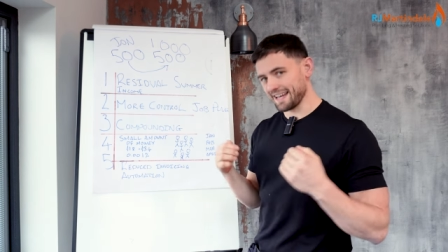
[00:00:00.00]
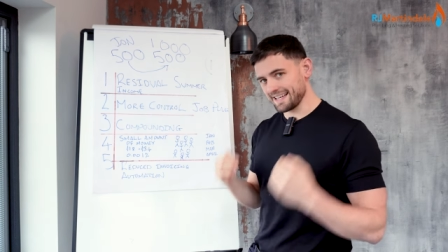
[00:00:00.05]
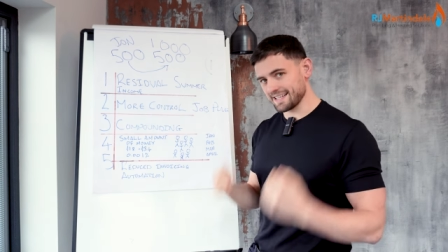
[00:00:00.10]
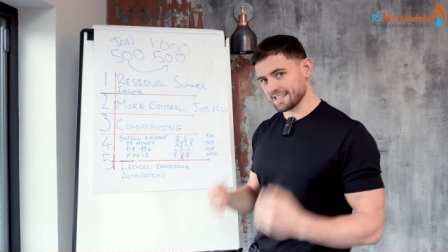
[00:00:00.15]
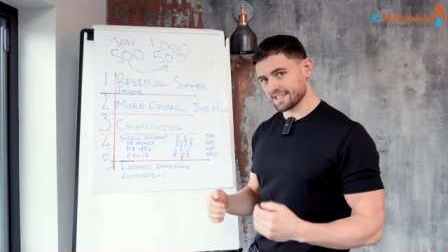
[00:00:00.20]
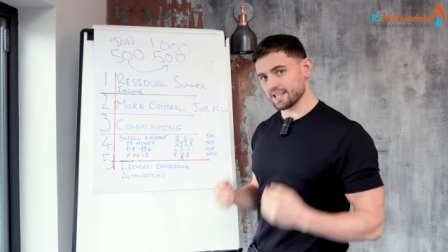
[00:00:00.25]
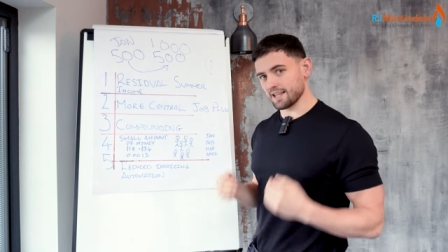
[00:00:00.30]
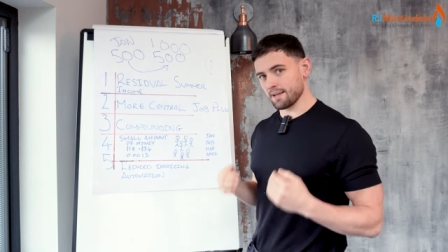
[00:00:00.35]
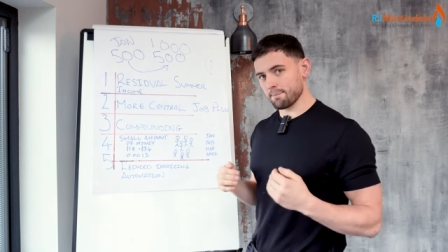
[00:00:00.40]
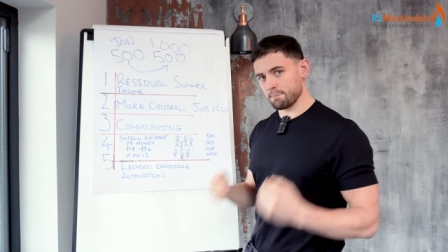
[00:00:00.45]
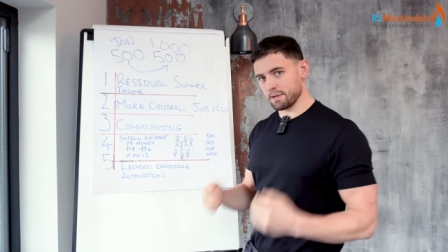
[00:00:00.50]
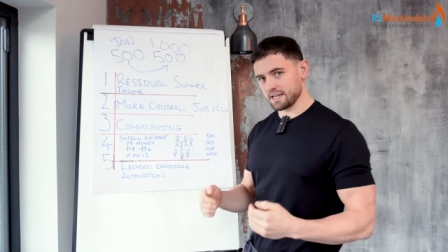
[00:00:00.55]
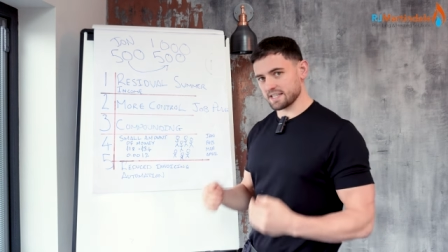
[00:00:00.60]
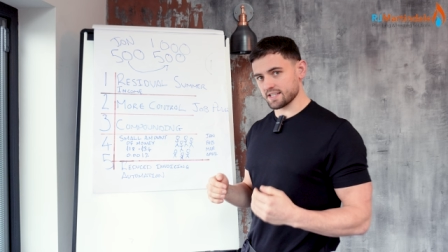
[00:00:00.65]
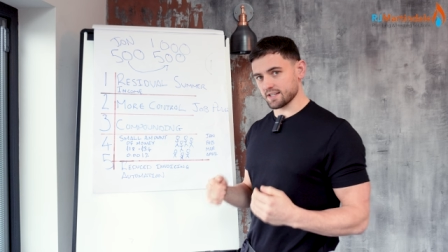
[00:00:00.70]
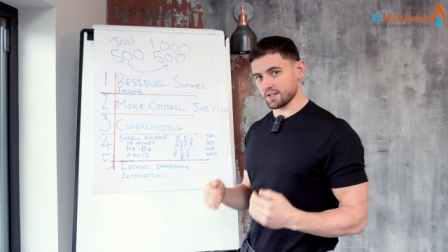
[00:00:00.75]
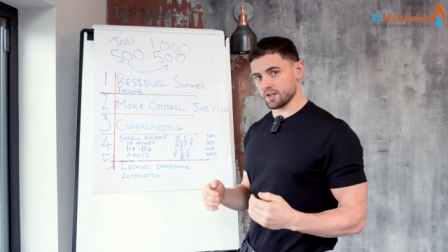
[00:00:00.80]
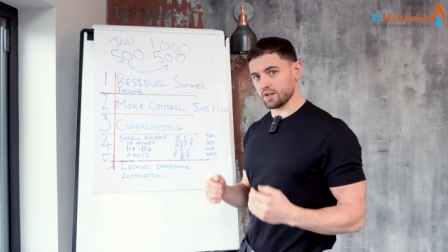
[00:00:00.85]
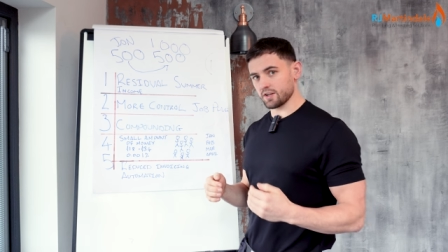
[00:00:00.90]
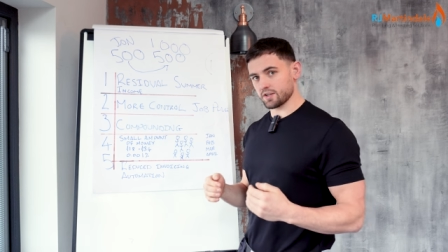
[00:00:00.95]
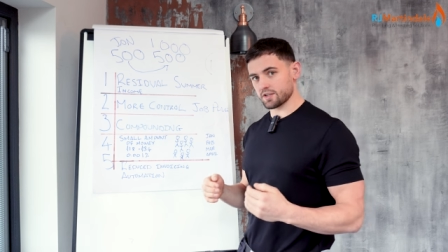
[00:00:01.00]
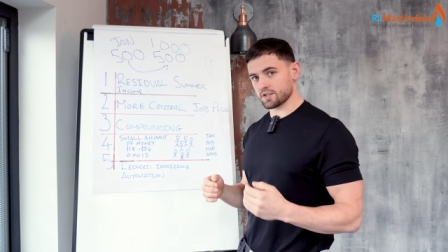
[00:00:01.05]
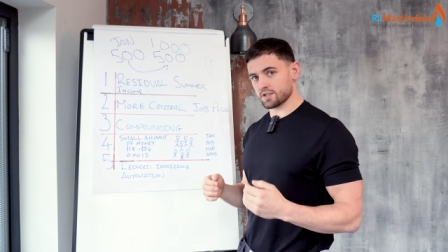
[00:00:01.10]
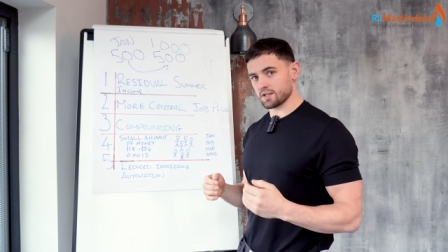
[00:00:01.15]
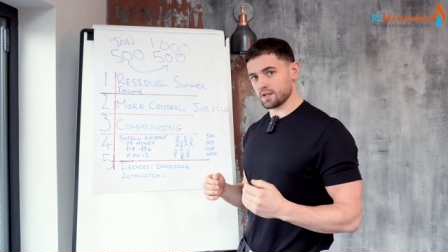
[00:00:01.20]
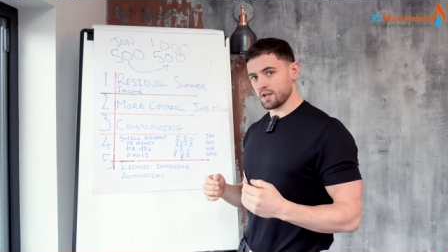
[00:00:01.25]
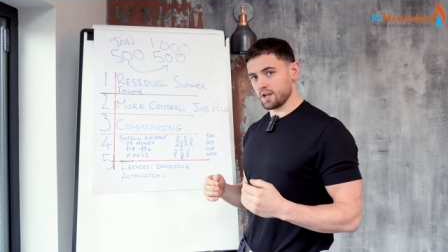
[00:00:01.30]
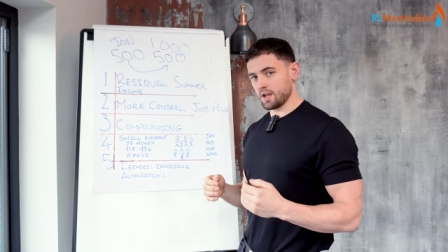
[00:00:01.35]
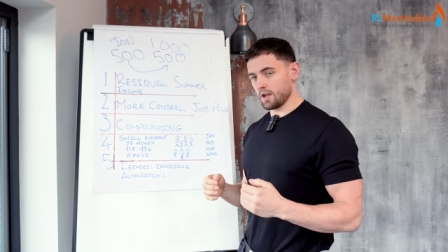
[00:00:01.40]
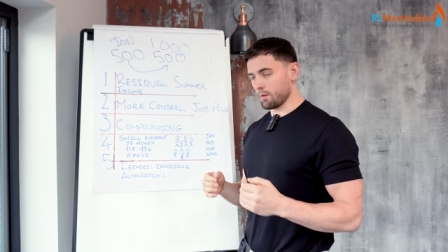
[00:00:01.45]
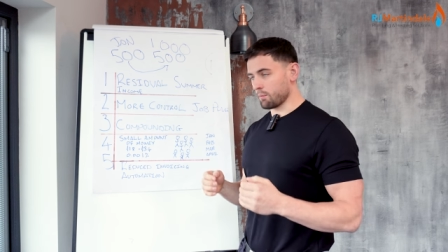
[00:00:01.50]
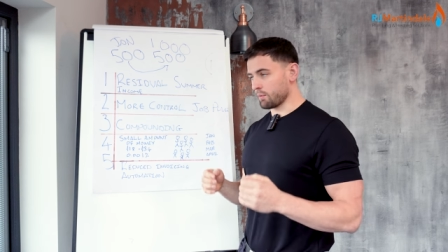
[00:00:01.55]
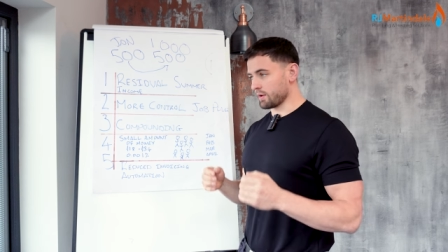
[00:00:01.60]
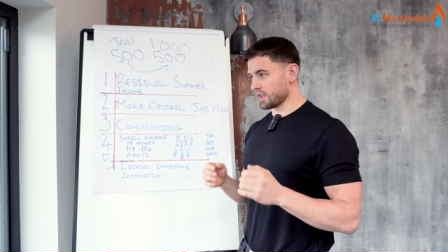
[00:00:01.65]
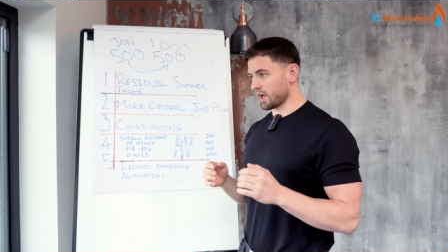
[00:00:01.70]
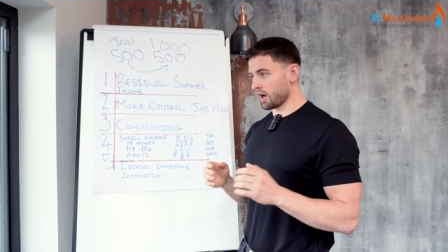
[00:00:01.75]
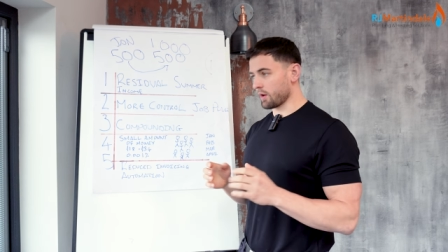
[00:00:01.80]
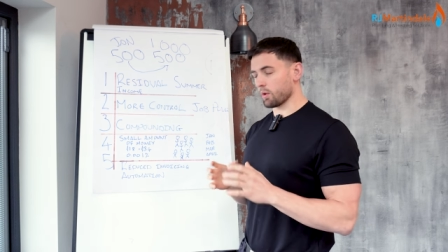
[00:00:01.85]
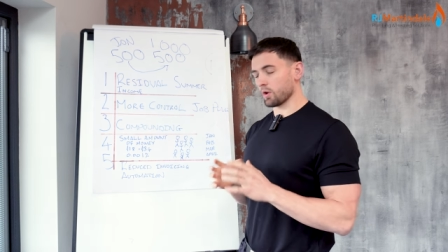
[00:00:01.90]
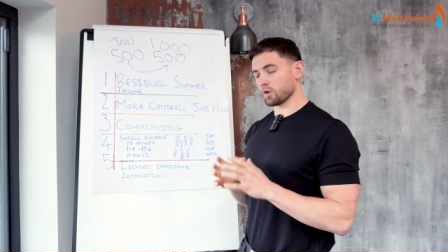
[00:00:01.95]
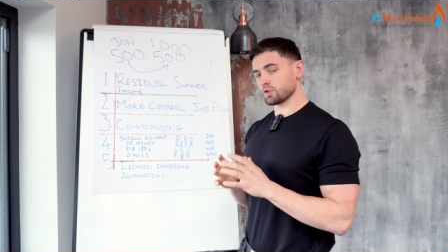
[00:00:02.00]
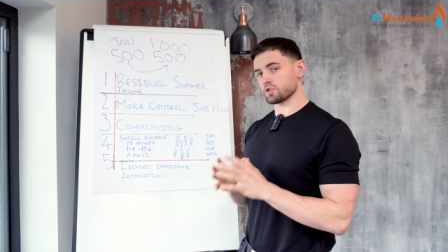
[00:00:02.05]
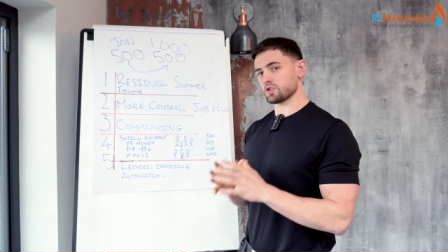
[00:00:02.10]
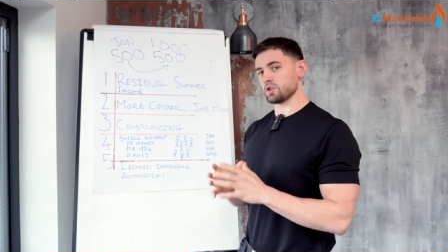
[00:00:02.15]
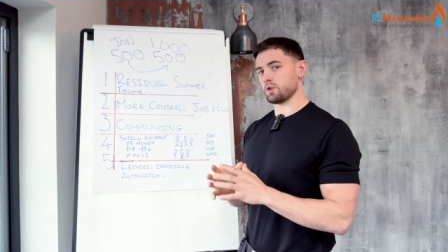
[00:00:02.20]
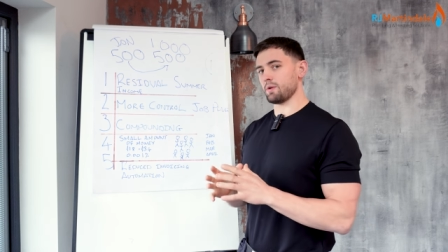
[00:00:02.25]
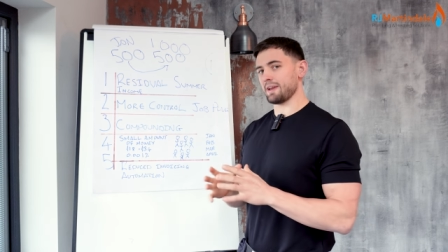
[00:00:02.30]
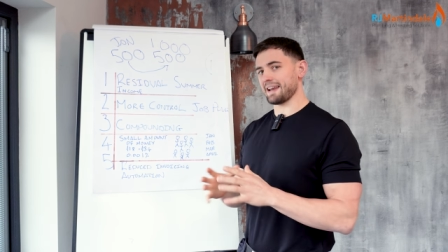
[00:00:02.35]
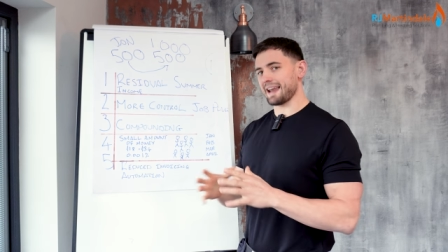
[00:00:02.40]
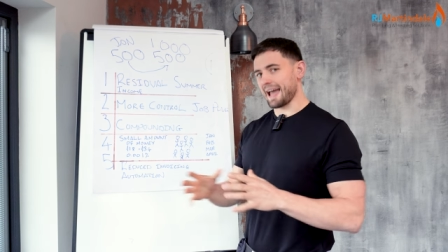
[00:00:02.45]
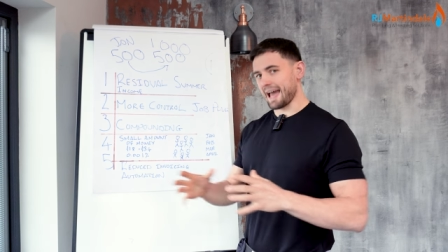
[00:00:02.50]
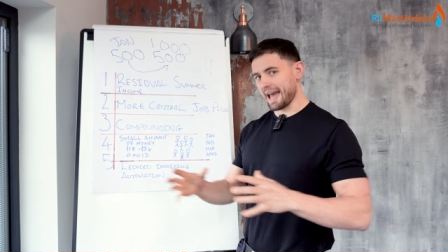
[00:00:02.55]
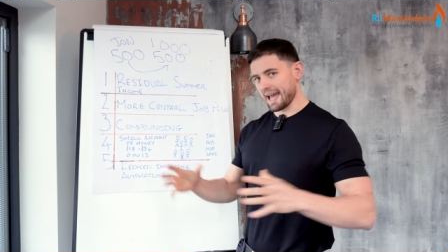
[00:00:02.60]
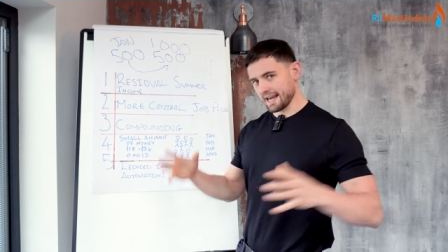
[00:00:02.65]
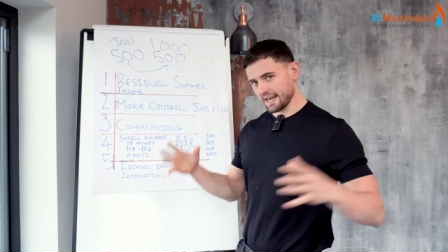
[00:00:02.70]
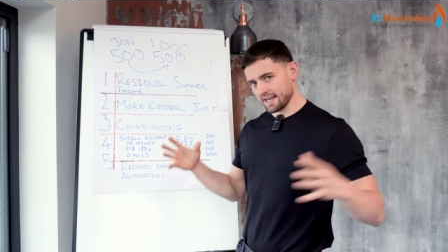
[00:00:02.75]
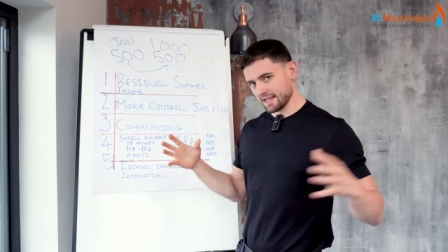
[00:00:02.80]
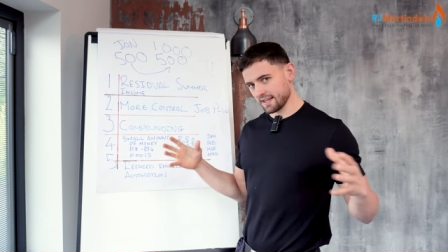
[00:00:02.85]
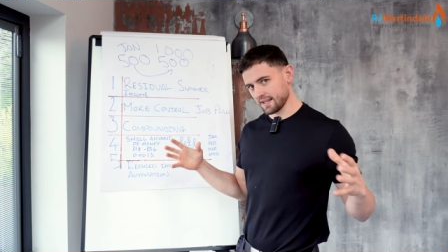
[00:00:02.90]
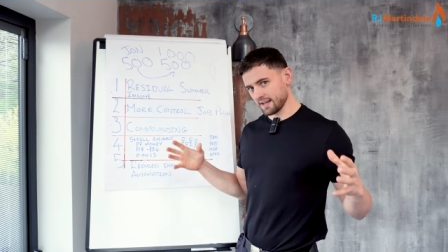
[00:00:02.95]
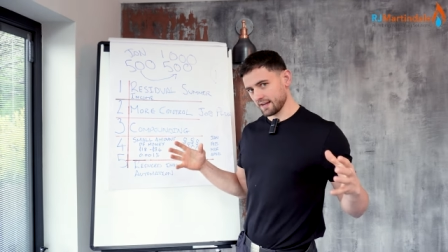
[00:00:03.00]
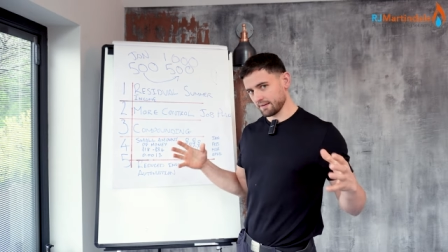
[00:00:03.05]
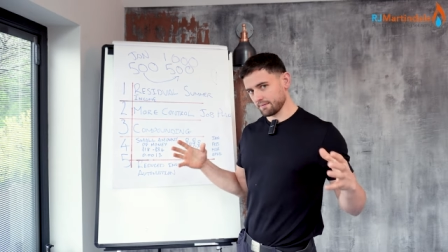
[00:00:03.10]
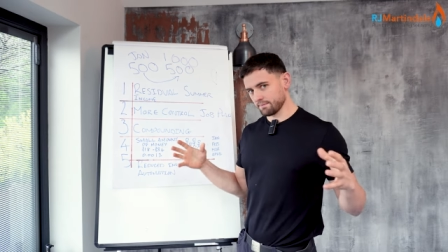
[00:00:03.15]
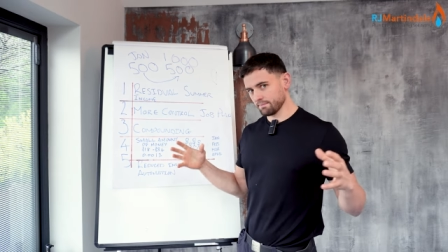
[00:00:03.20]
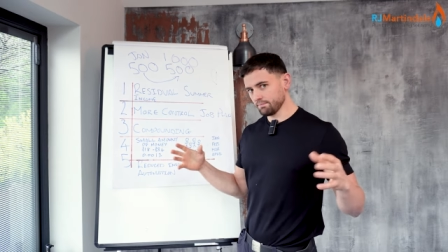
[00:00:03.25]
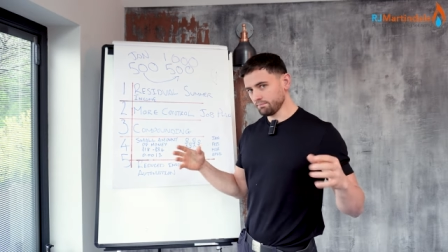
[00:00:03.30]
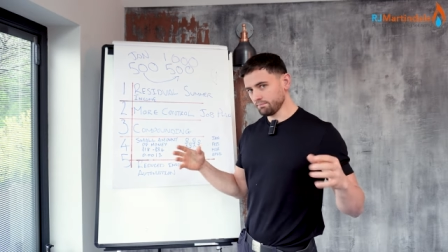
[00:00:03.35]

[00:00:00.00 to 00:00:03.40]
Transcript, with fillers: into the business without us doing anything